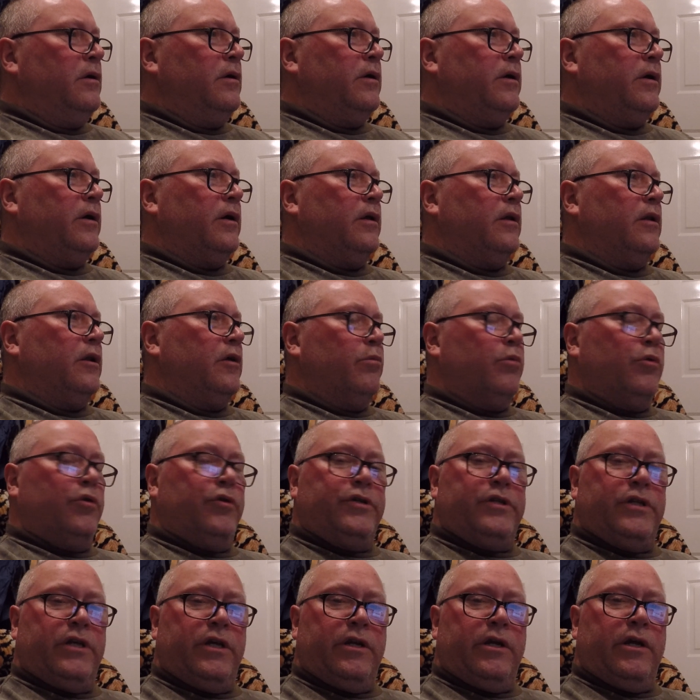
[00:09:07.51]
Uh,
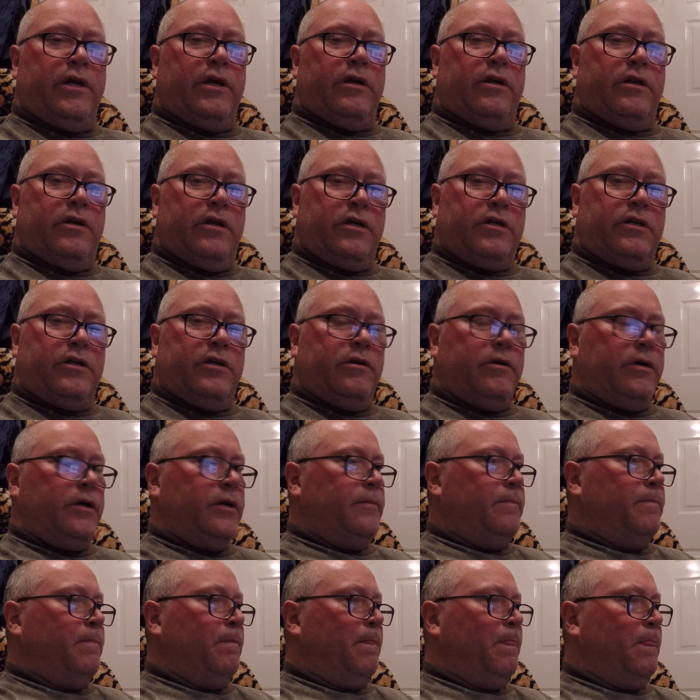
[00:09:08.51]
liberals need to get a dictionary.
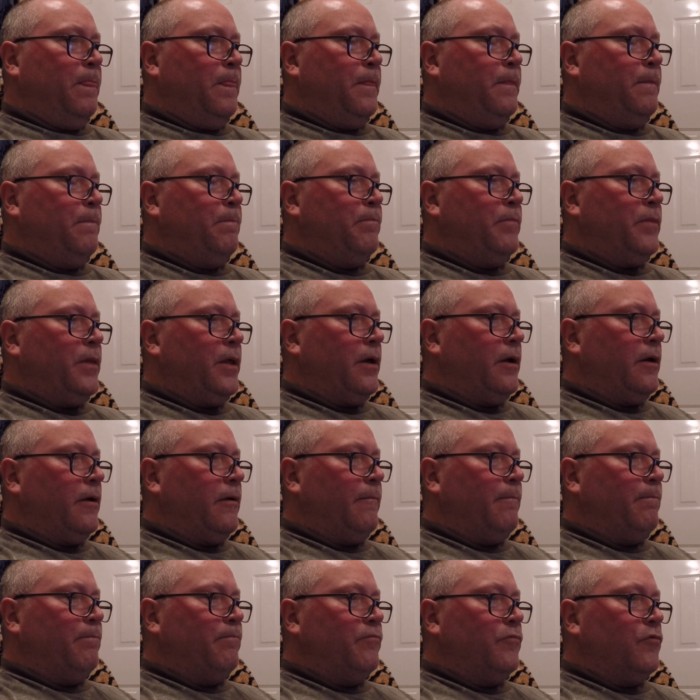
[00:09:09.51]
Um,
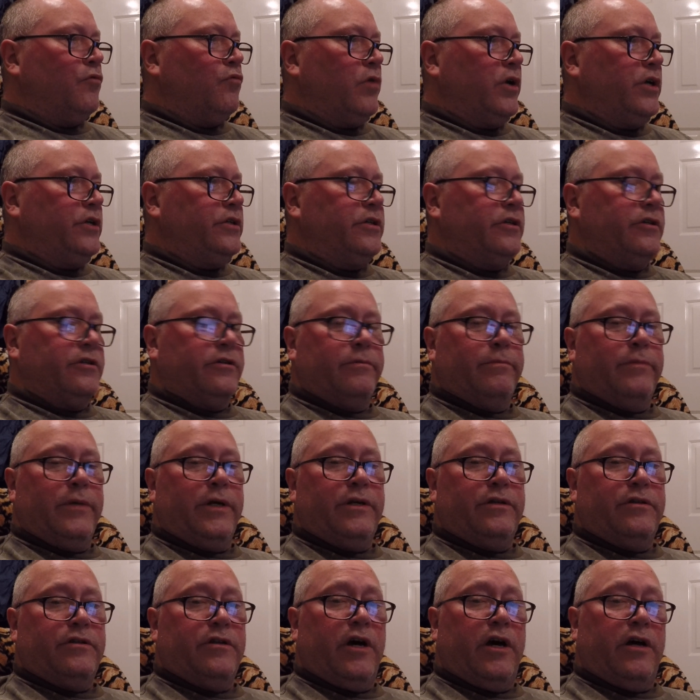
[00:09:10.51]
racism
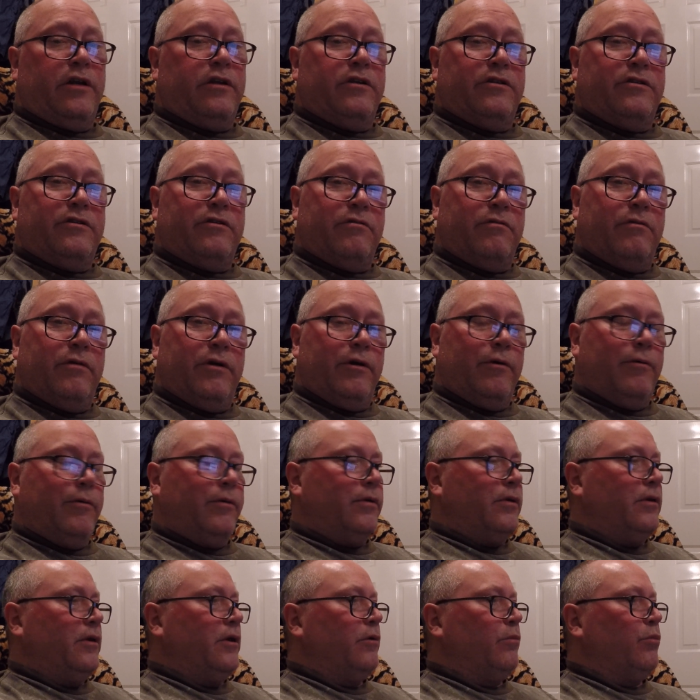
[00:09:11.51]
is not disagreeing
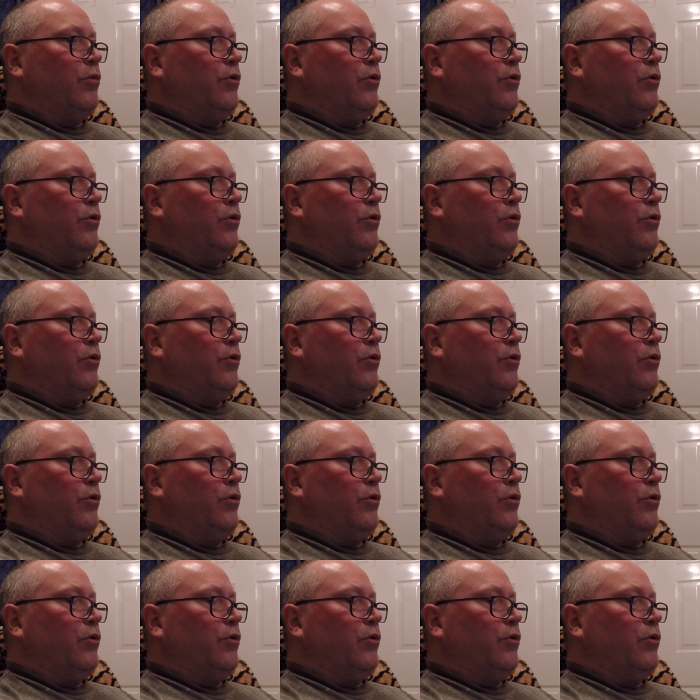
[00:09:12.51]
with